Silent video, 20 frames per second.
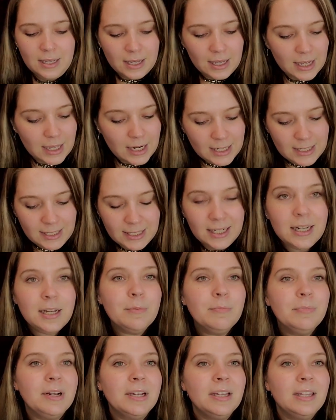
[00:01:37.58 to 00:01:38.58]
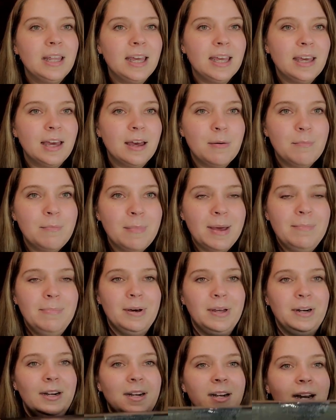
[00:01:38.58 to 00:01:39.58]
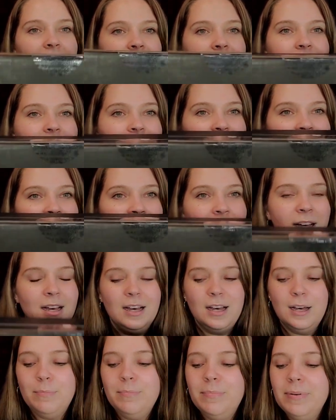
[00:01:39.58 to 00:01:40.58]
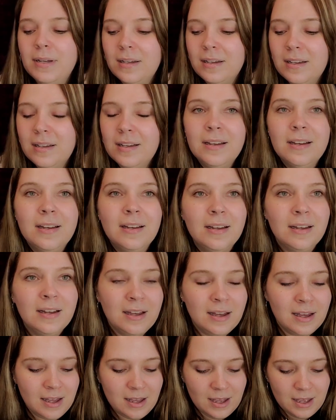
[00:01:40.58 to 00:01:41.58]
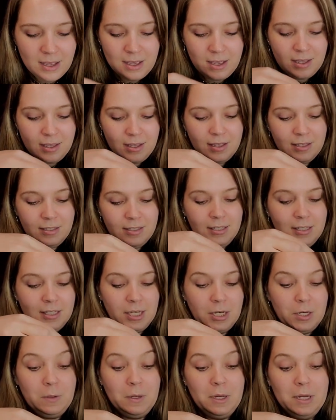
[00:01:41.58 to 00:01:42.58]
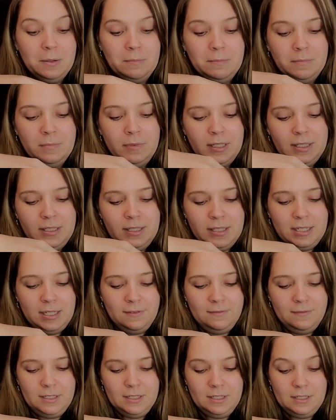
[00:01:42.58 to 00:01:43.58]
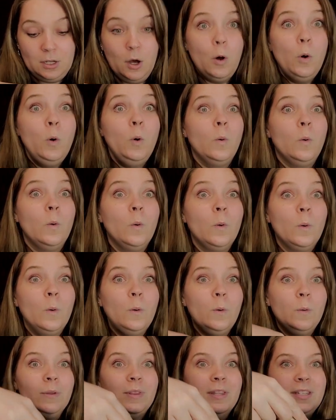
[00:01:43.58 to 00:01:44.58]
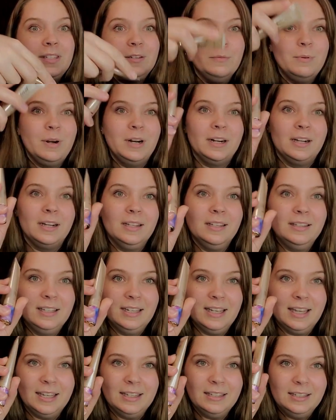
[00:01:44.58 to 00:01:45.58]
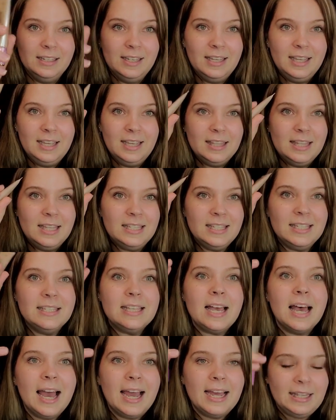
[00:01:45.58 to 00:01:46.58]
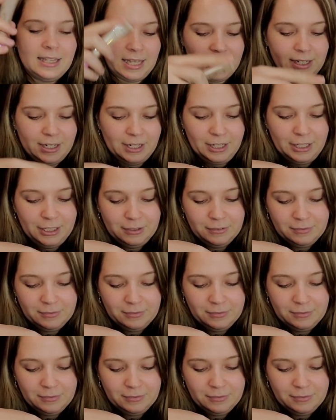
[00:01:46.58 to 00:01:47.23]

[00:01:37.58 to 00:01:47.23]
And I didn't bring like my butter knife up. So, let's see if this, this'll work. Look at, this is a highlighter.